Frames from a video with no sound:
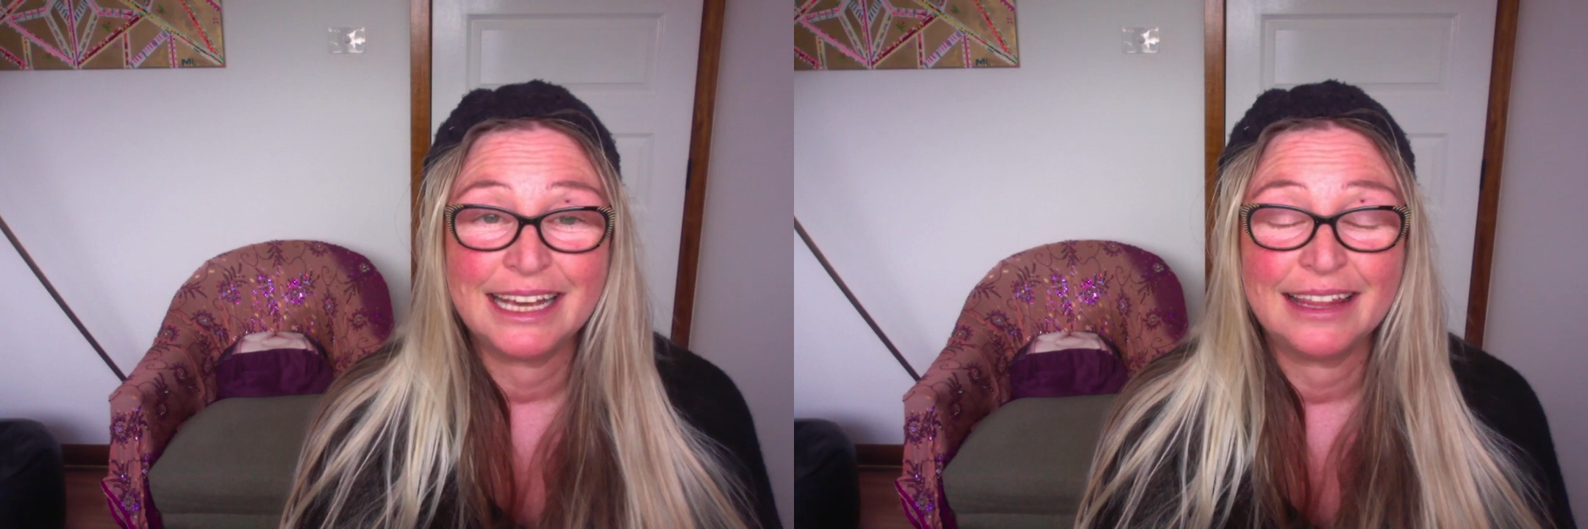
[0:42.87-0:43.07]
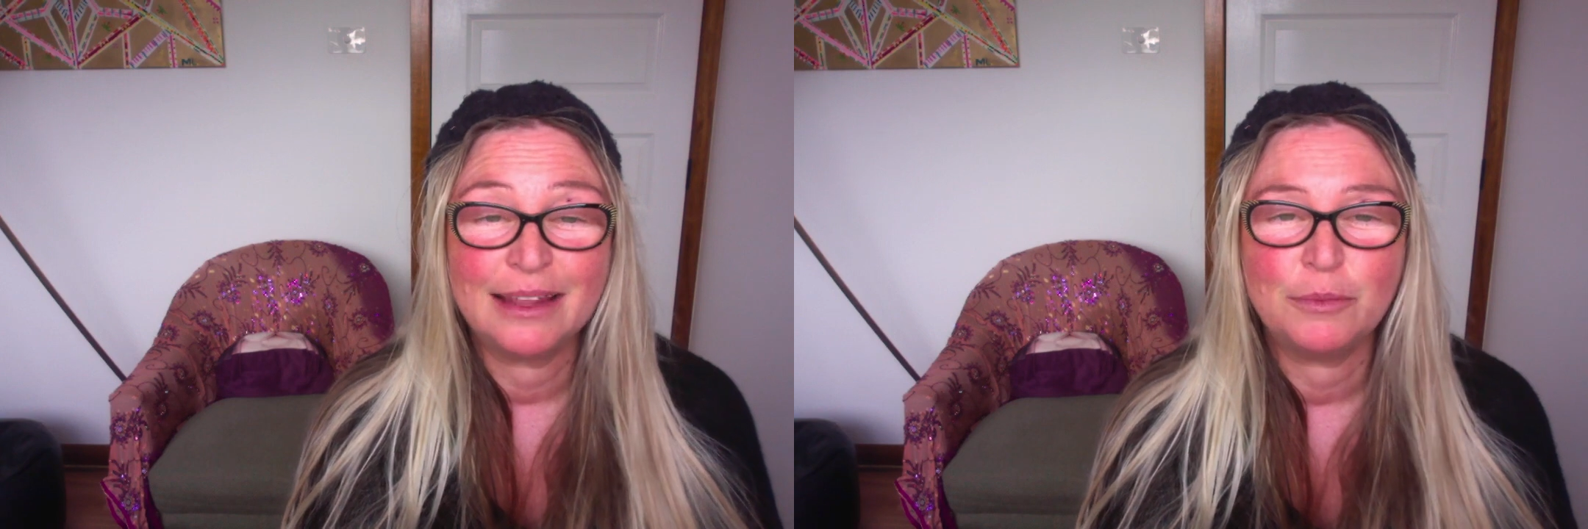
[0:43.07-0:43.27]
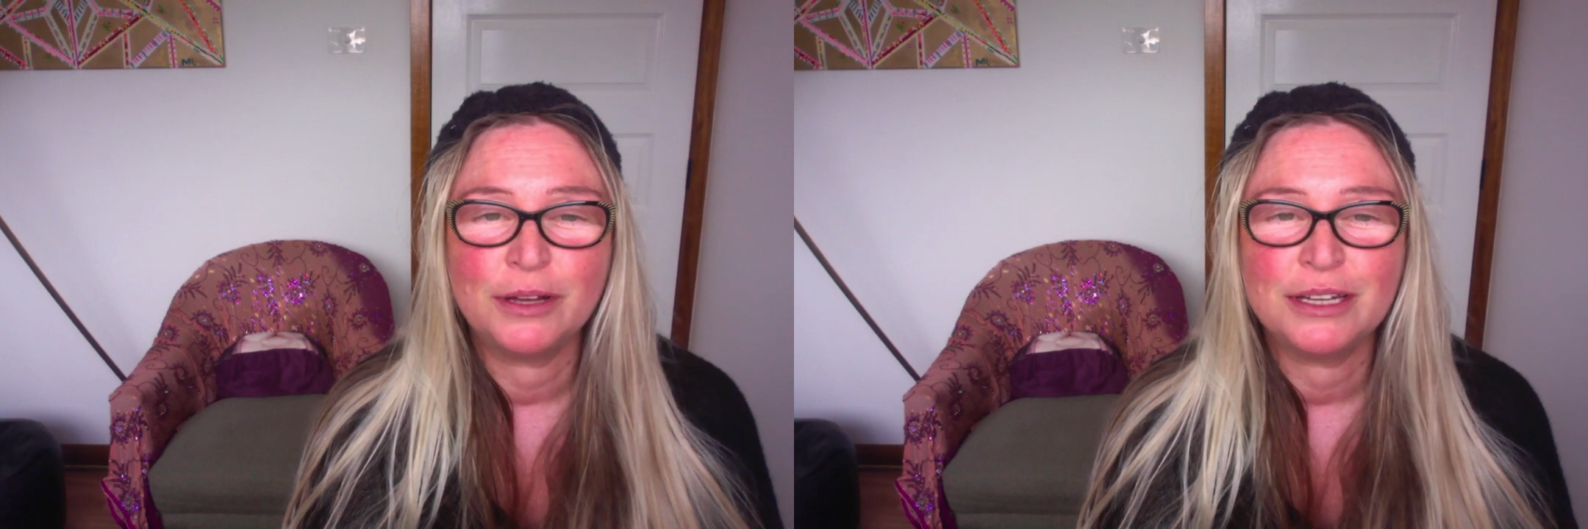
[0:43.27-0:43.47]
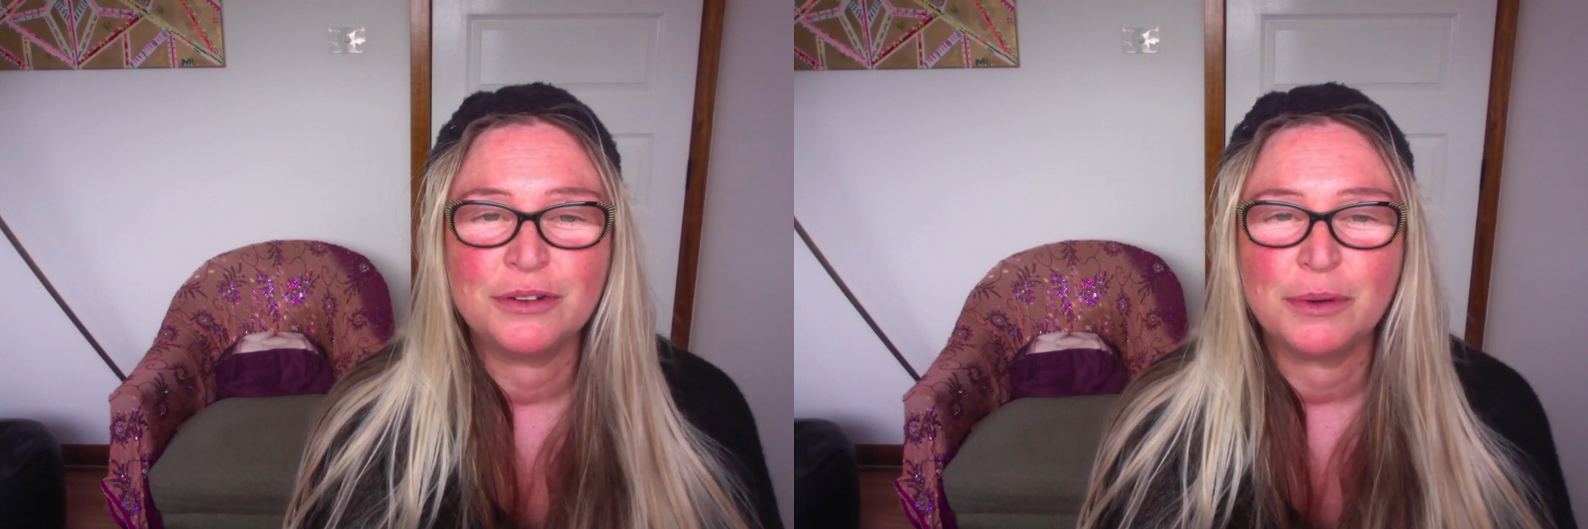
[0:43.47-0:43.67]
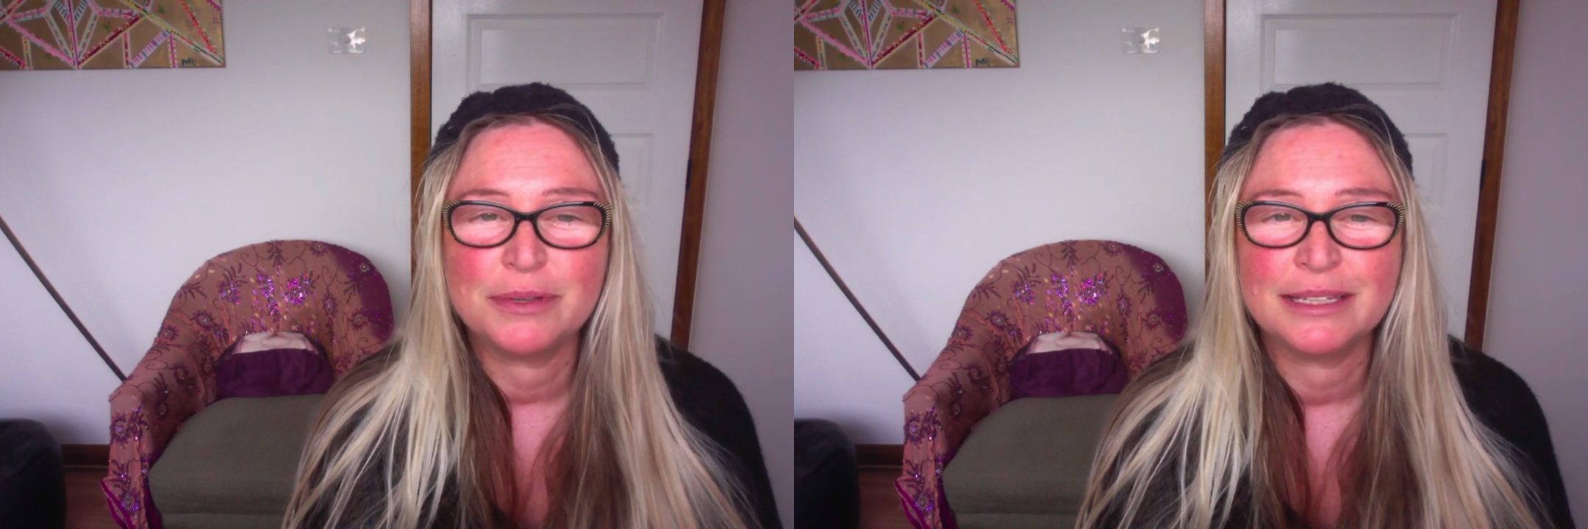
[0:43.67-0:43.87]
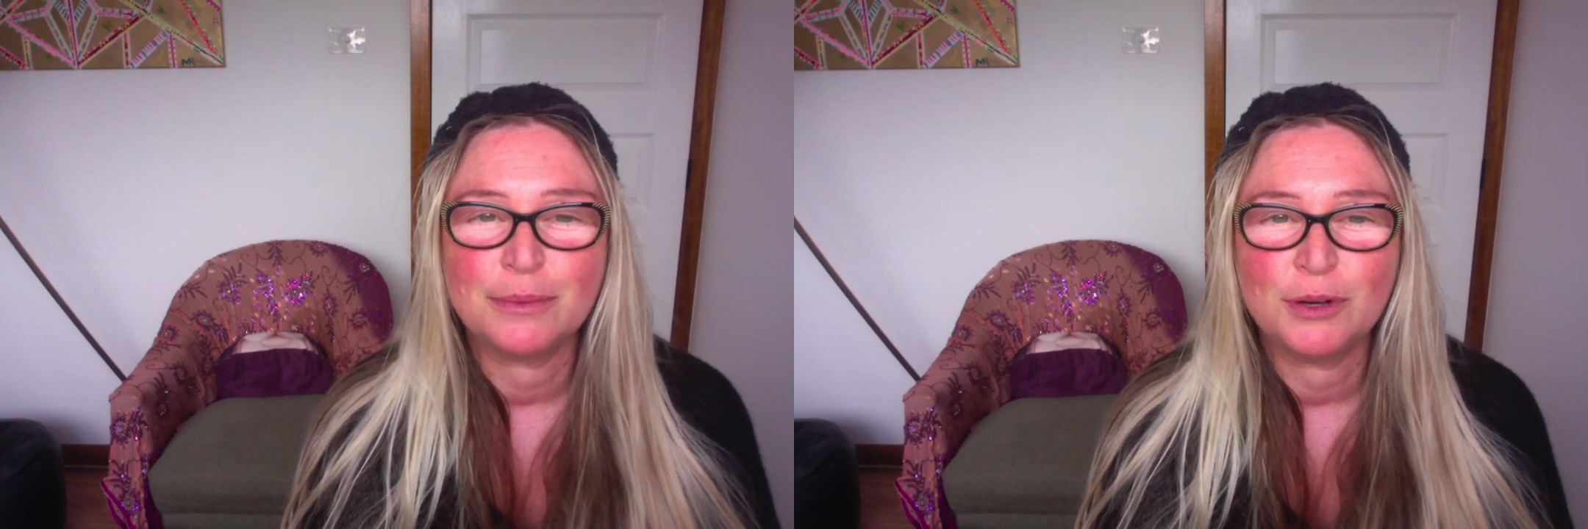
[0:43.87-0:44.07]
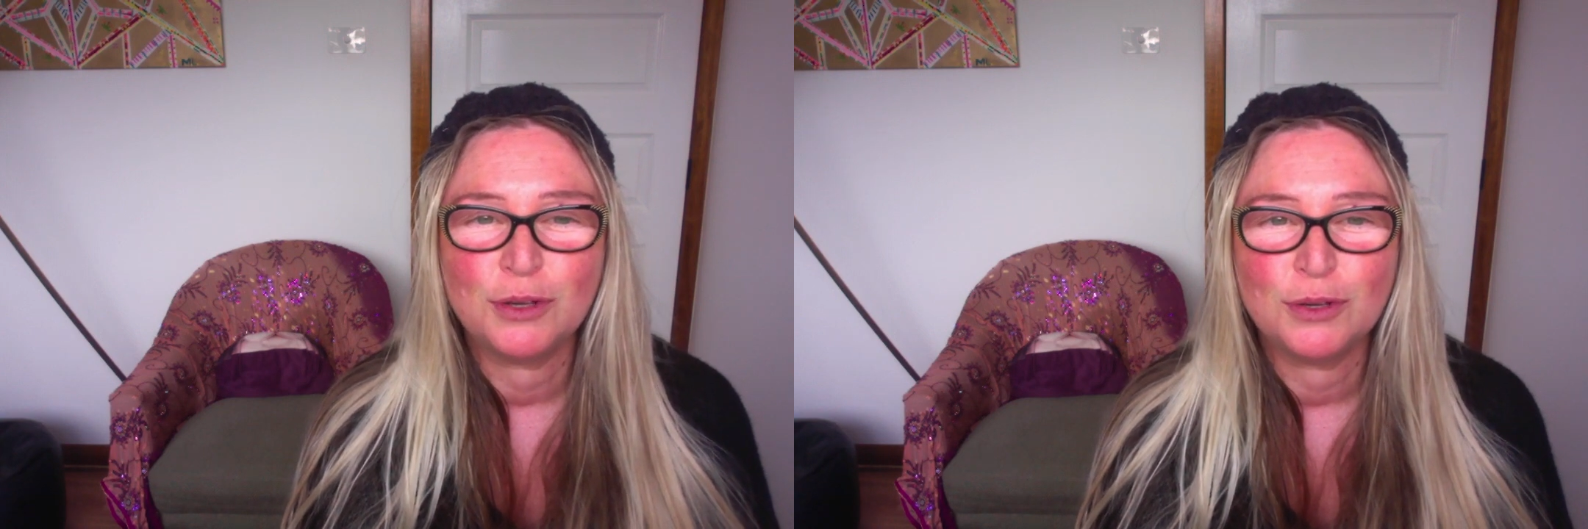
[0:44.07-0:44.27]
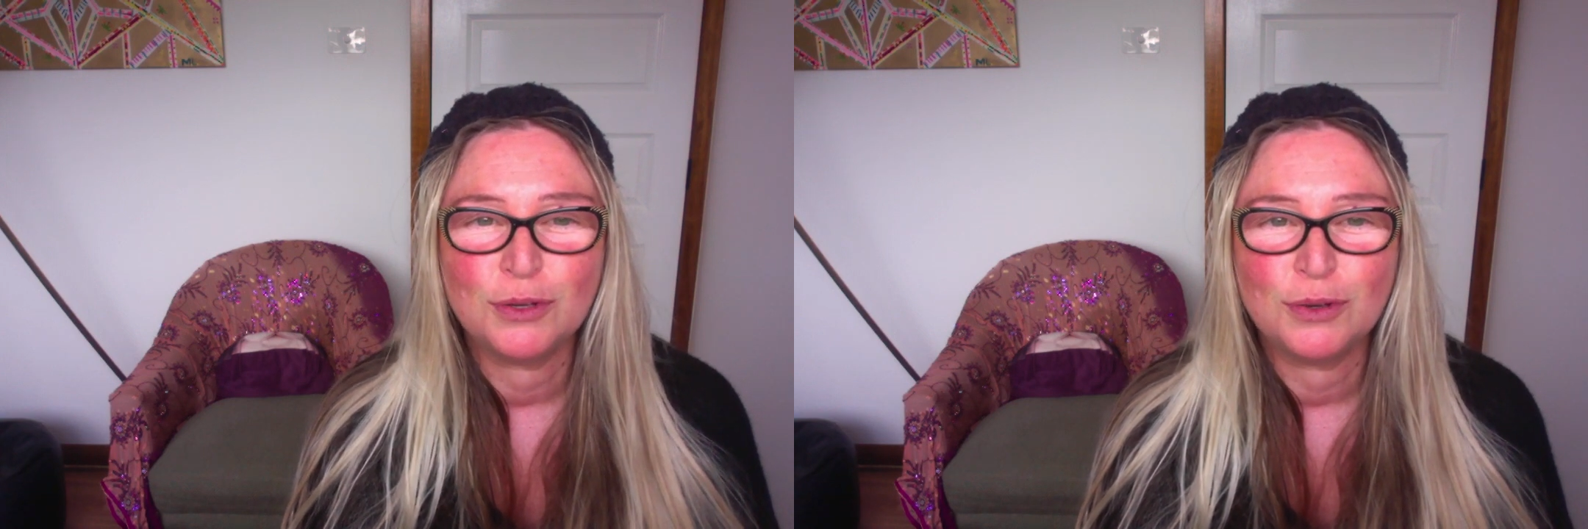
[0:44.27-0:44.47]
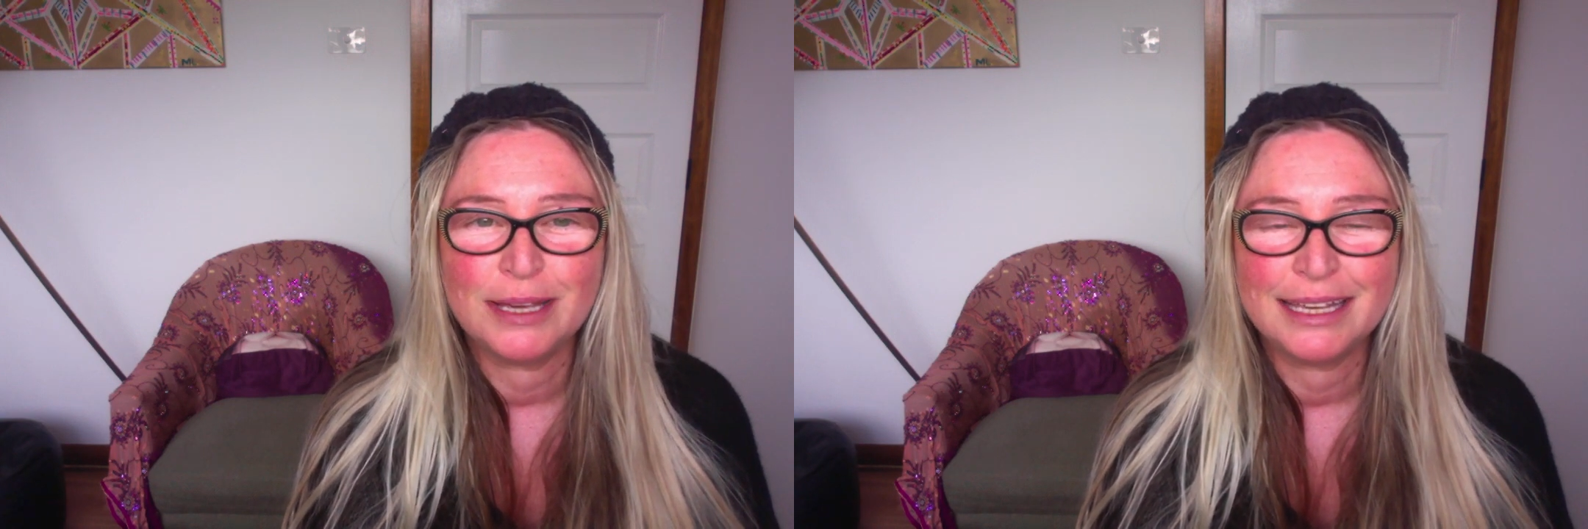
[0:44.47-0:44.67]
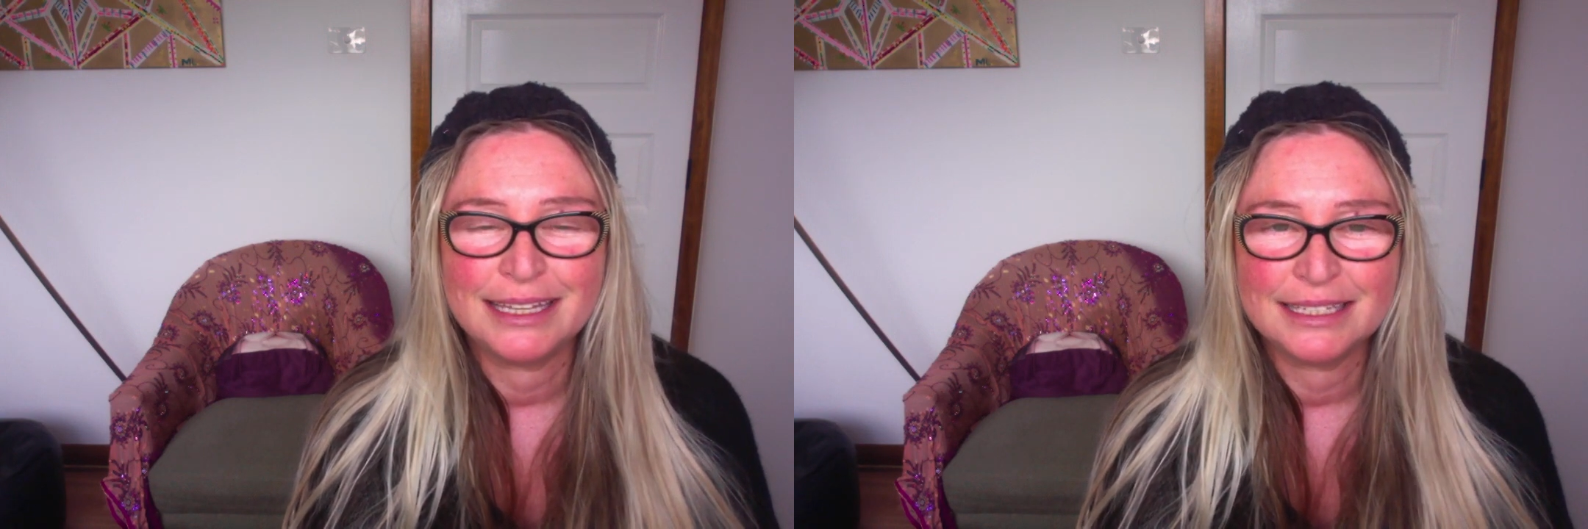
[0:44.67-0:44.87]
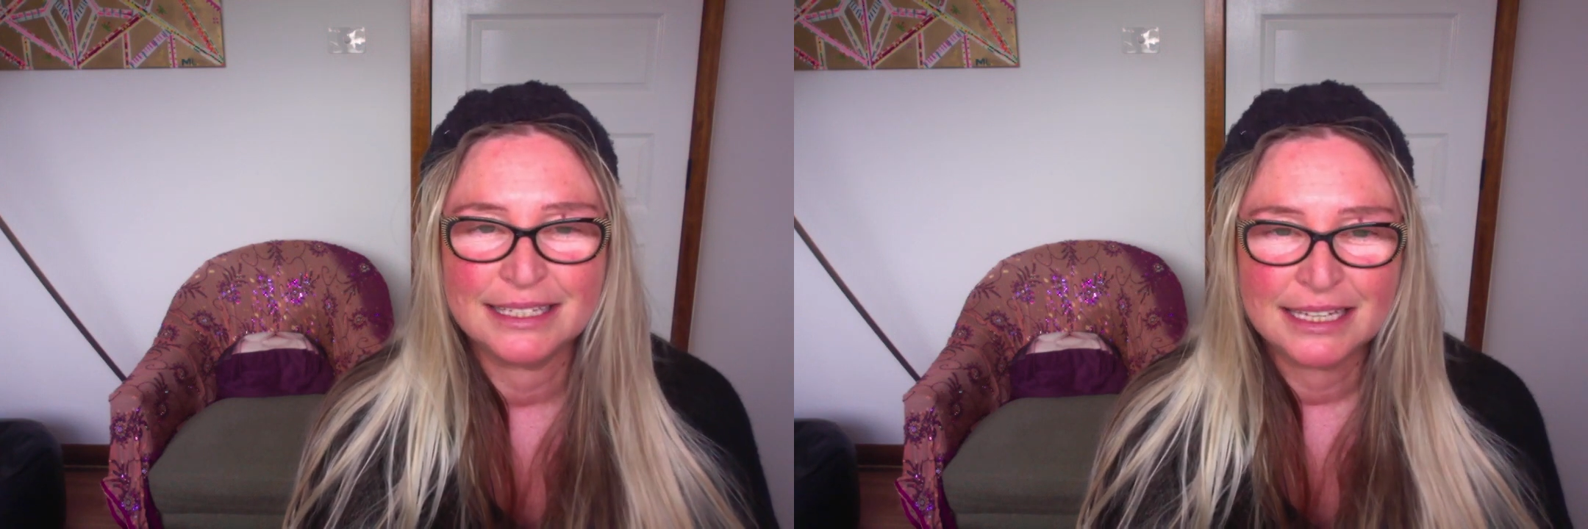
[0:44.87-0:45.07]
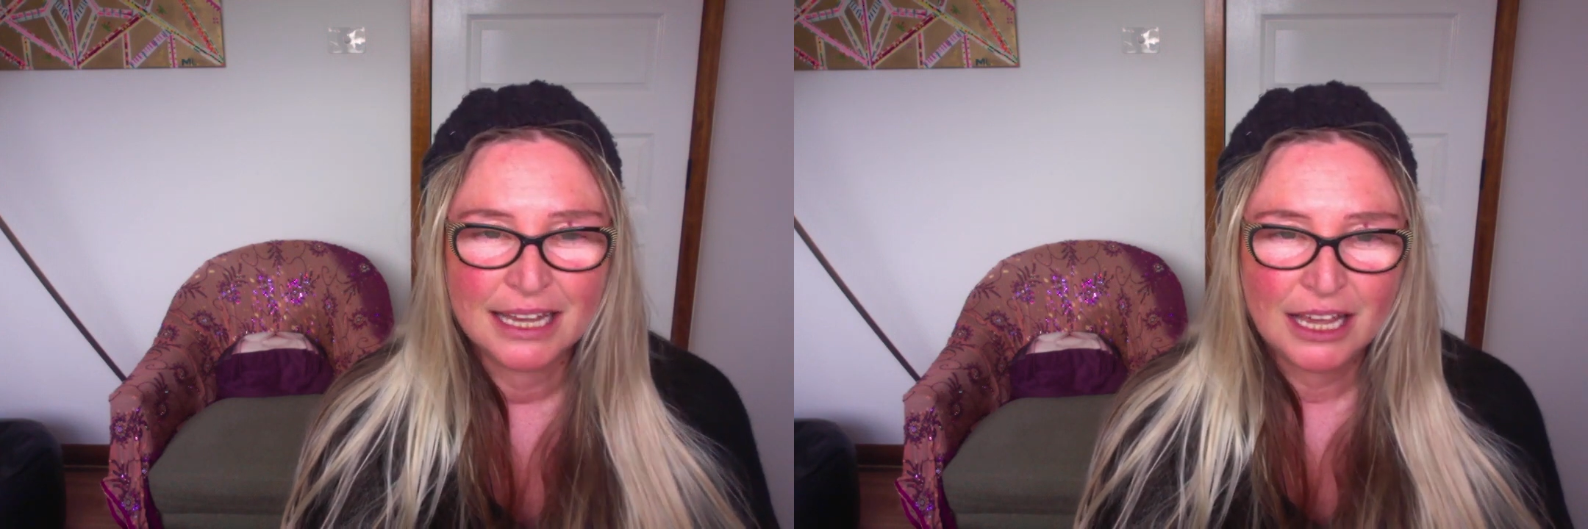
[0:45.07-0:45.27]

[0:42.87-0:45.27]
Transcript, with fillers: and then we'll interact with someone who is